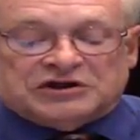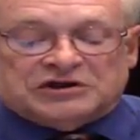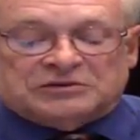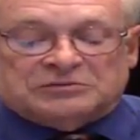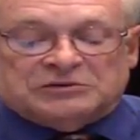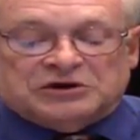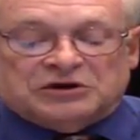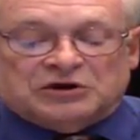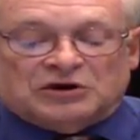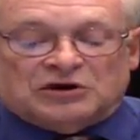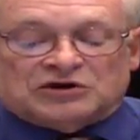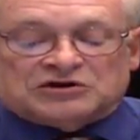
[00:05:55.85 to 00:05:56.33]
that
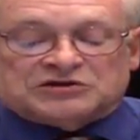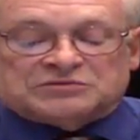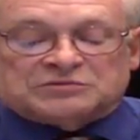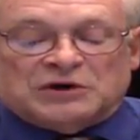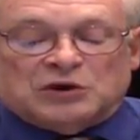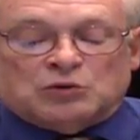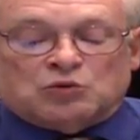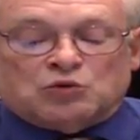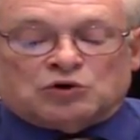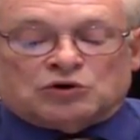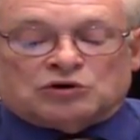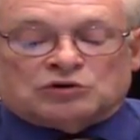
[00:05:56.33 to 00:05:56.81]
can be
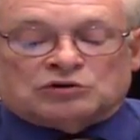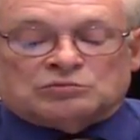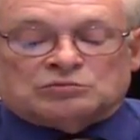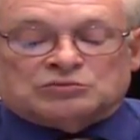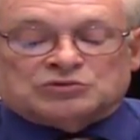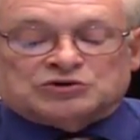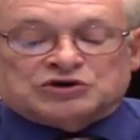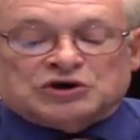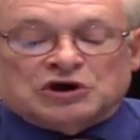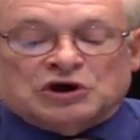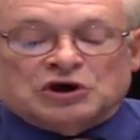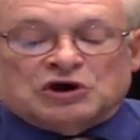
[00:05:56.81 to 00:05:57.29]
caused by
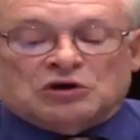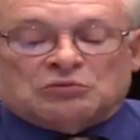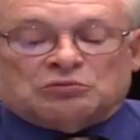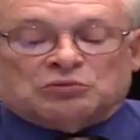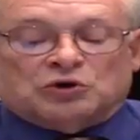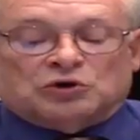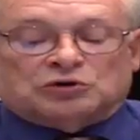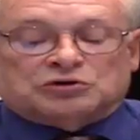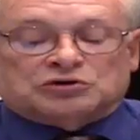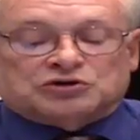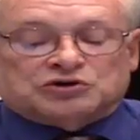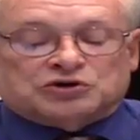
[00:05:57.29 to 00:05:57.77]
worms,
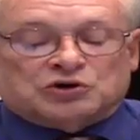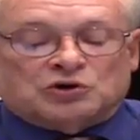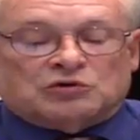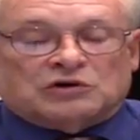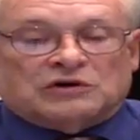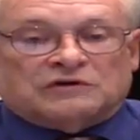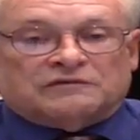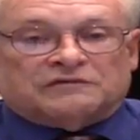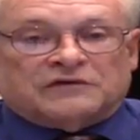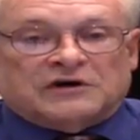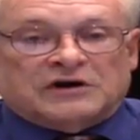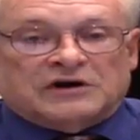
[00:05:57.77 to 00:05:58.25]

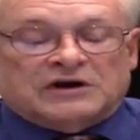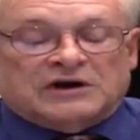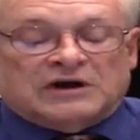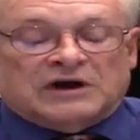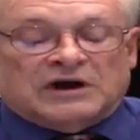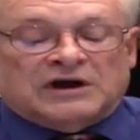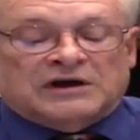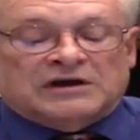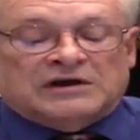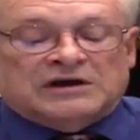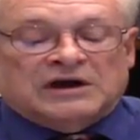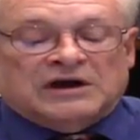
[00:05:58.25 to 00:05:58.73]
protozoa,
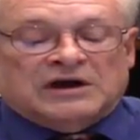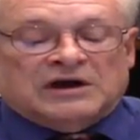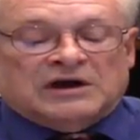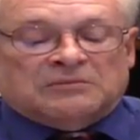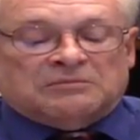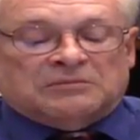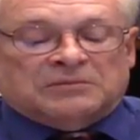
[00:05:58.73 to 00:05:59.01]
fungi,